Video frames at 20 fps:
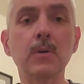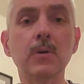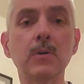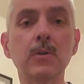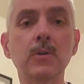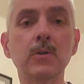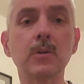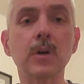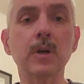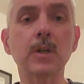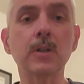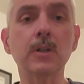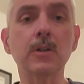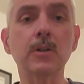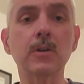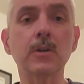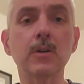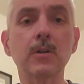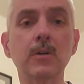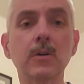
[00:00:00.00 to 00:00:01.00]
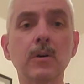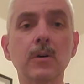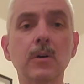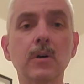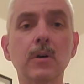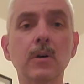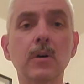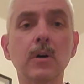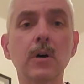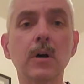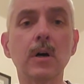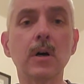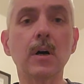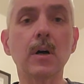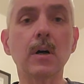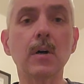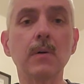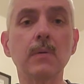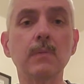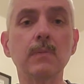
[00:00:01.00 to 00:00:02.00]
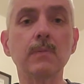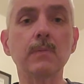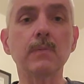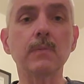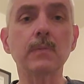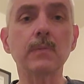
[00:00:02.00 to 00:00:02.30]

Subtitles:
structure um,